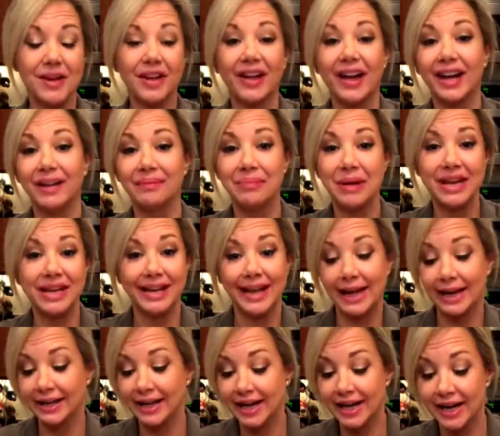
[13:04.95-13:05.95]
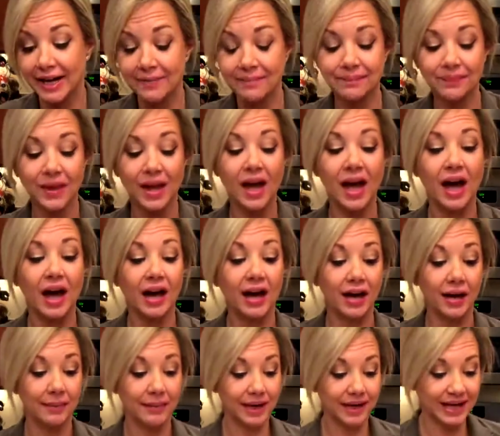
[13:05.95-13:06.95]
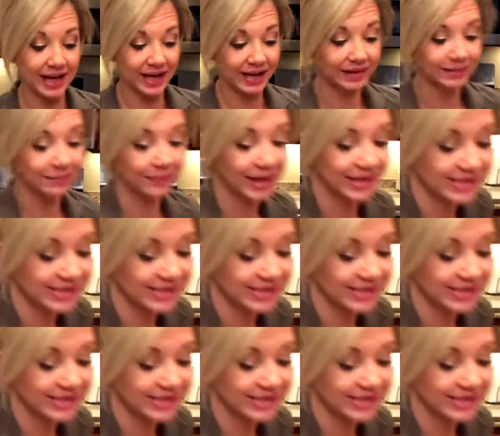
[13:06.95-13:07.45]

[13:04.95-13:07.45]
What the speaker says: I'll add bacon and ham. Again, my